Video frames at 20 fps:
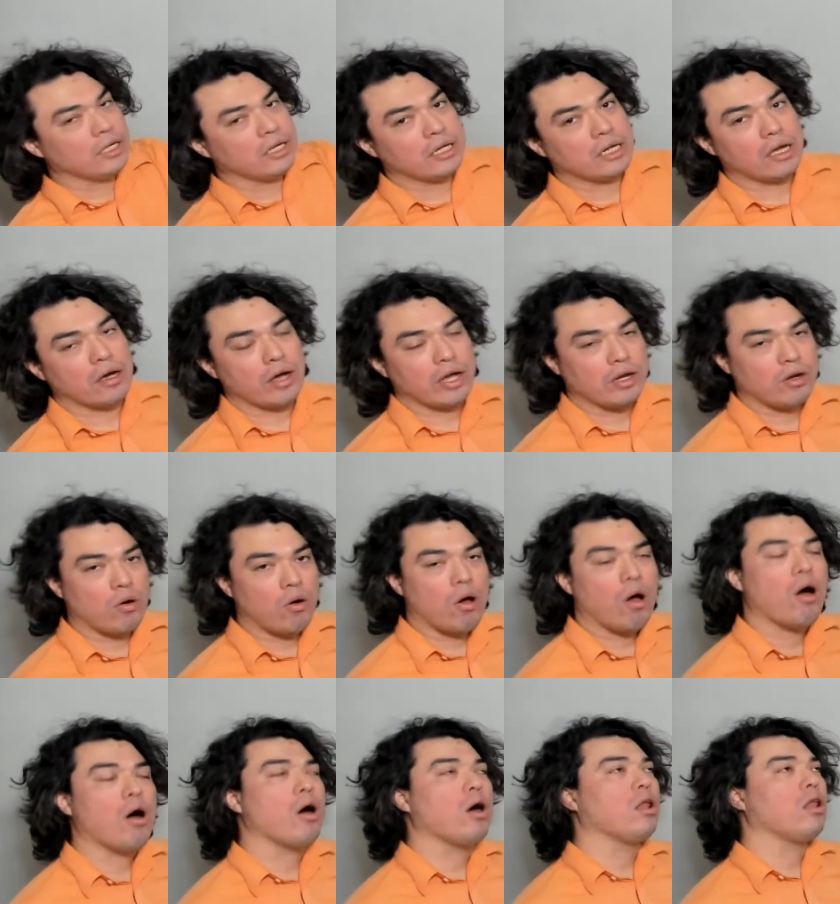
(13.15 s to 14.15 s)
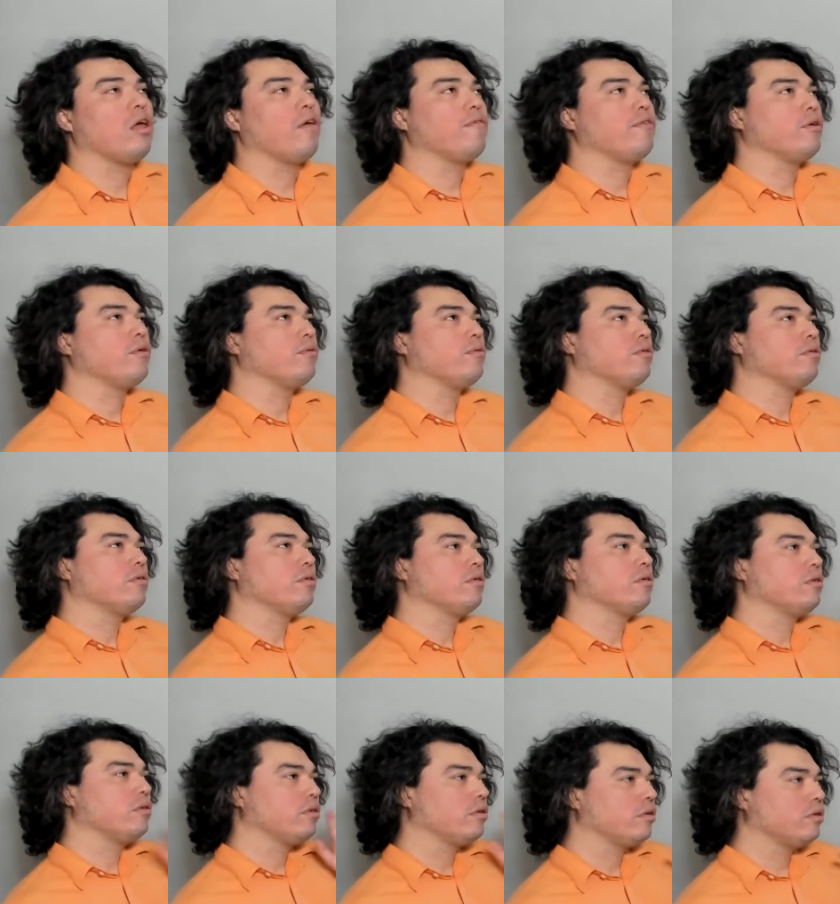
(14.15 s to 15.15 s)
Now, I know all of you
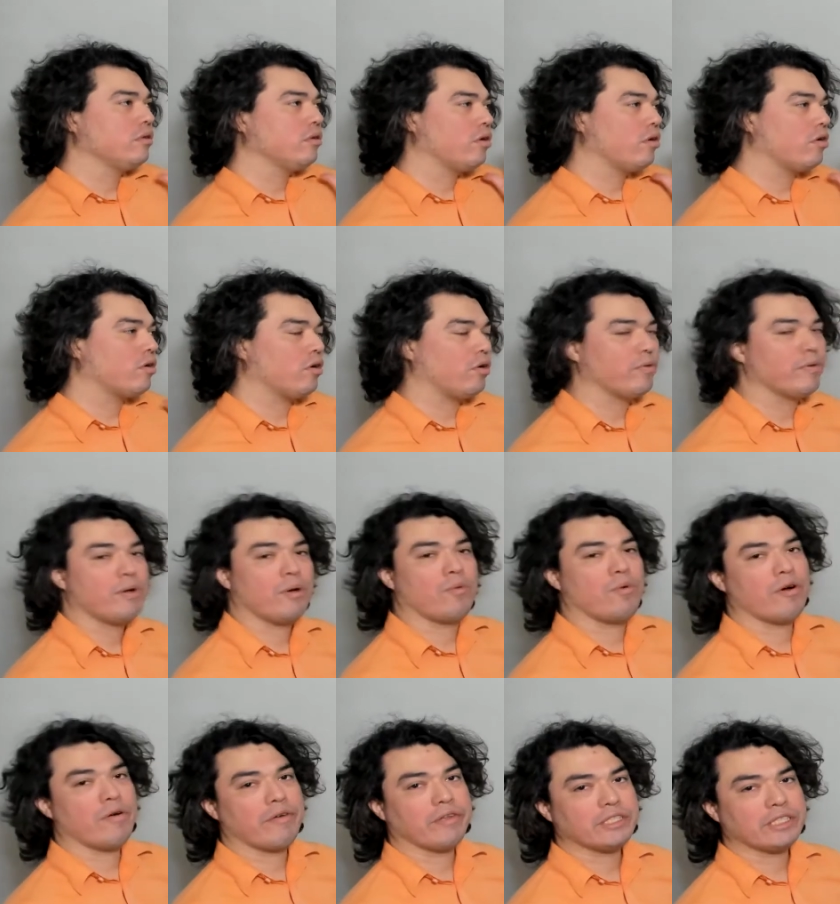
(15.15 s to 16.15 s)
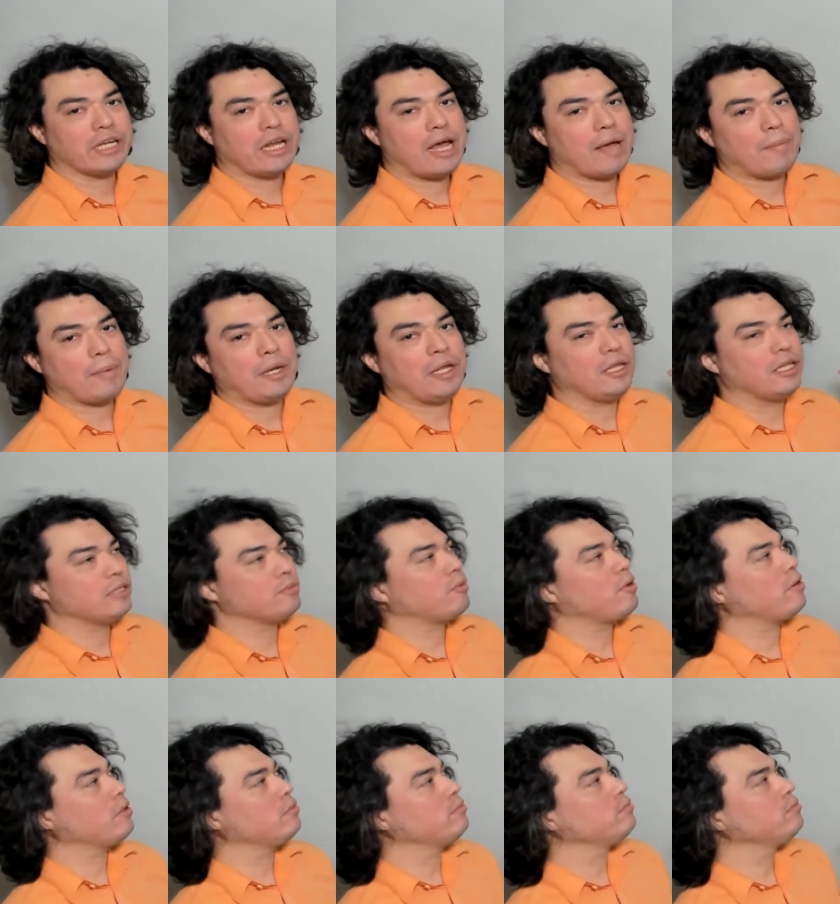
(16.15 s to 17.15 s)
are already aware of what's going to happen in this
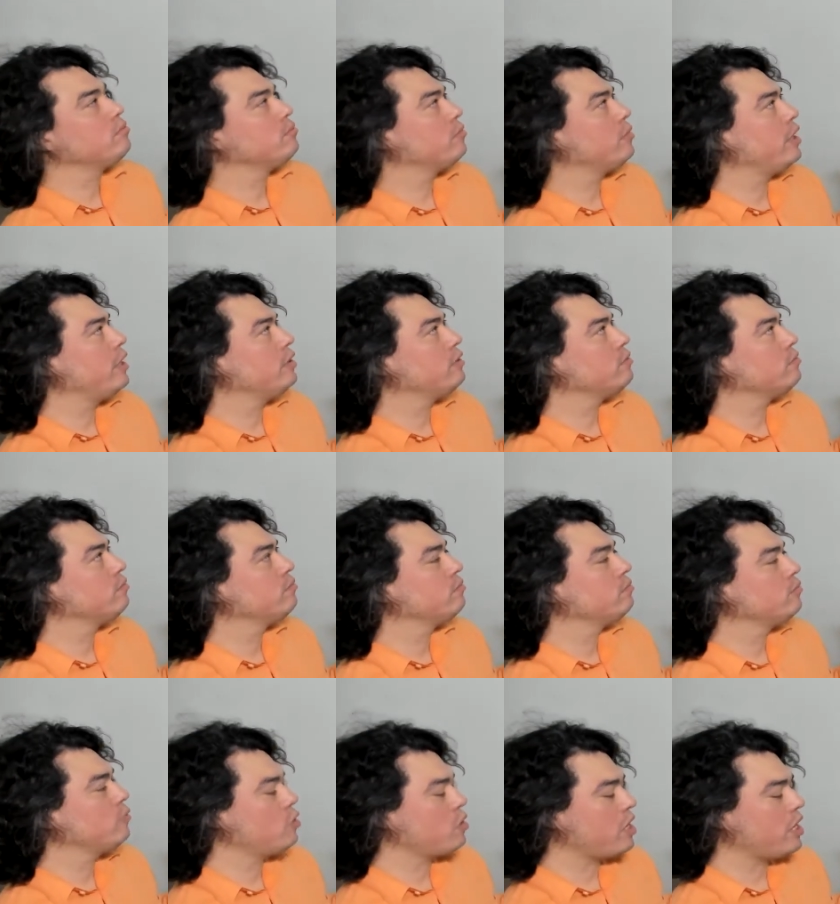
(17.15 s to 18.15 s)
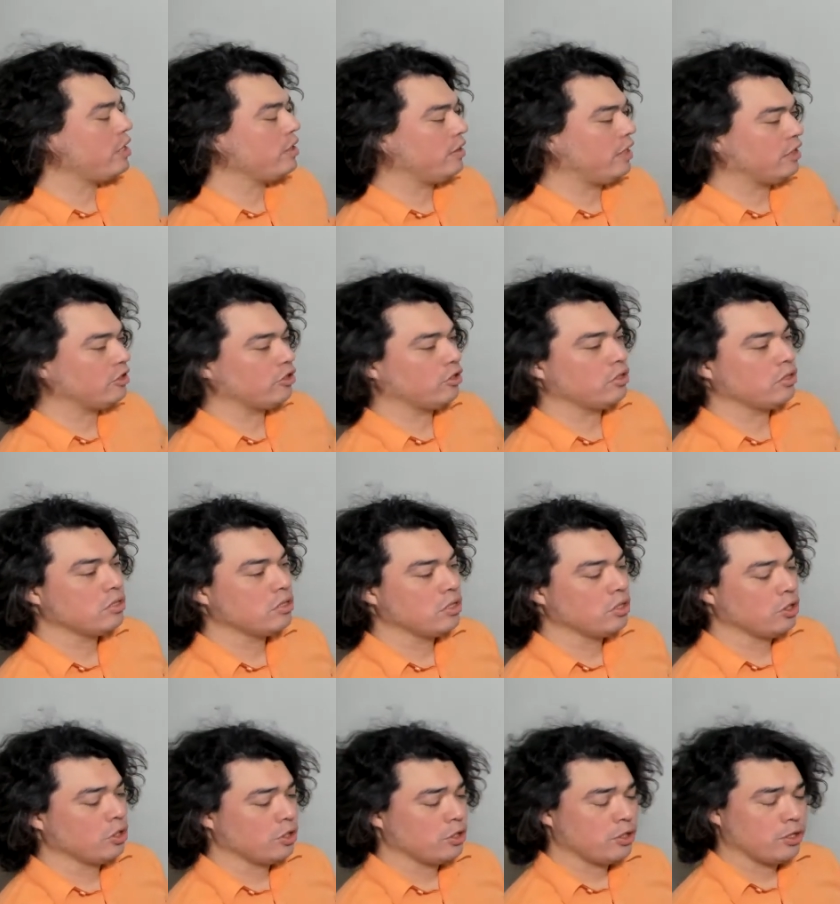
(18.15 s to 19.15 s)
problem, right? Okay, that's good.
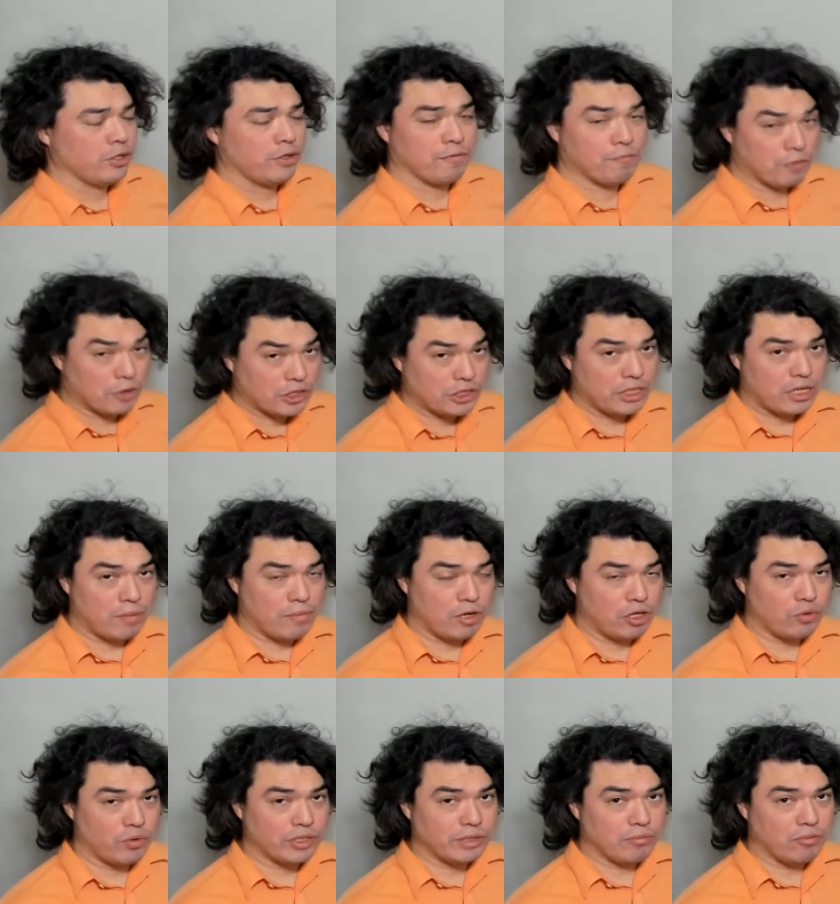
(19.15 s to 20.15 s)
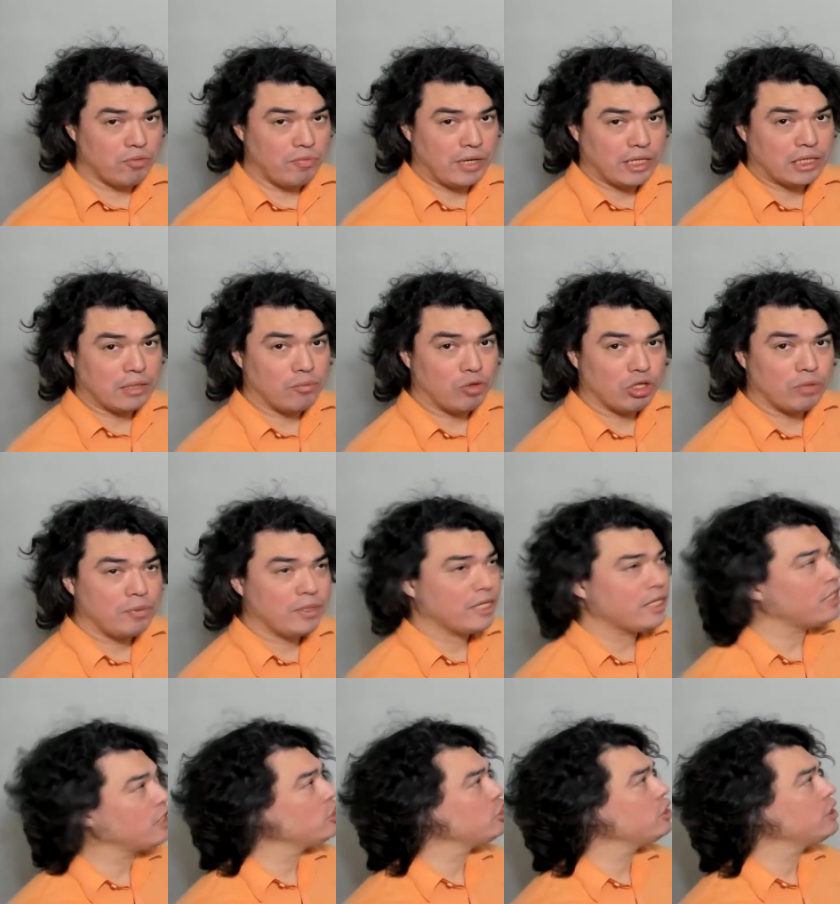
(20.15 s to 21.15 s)
The first thing I'm going to do is I'm going to make the
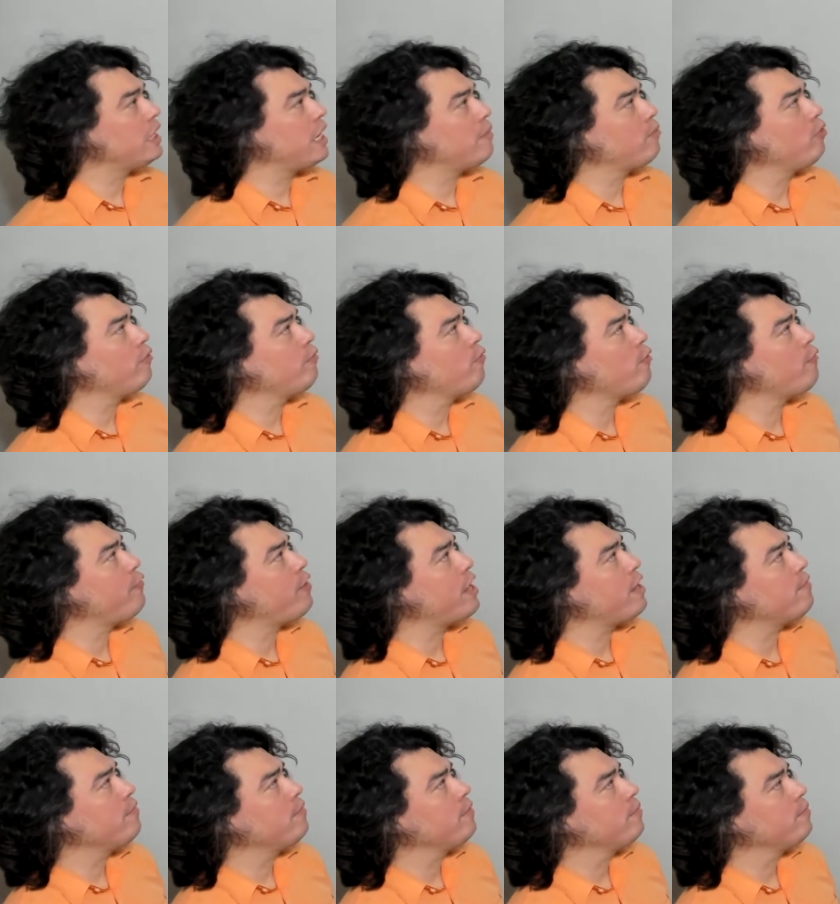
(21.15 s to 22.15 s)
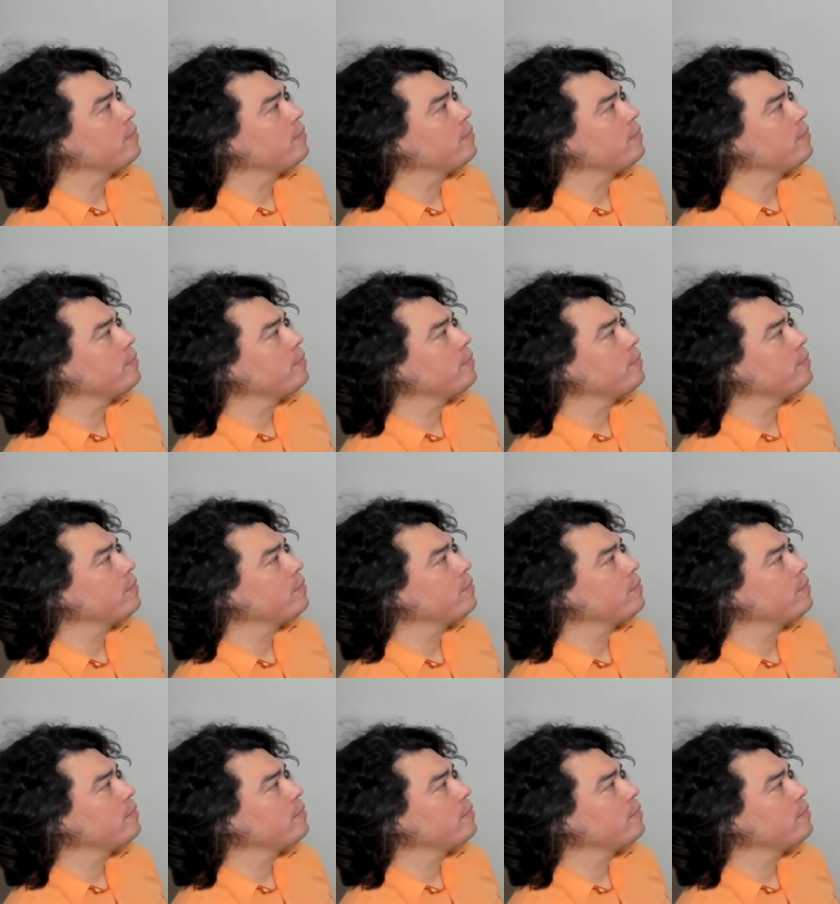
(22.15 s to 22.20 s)
multiplication table for 5.